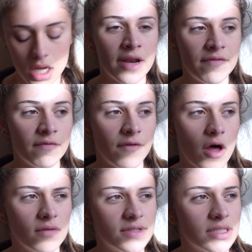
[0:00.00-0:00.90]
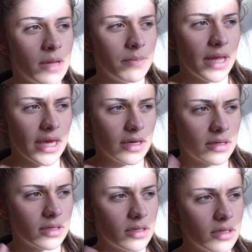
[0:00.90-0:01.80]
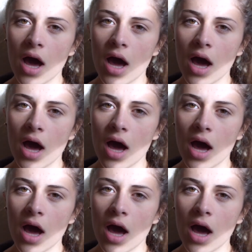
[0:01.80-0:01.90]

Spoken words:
Kind of involves some like,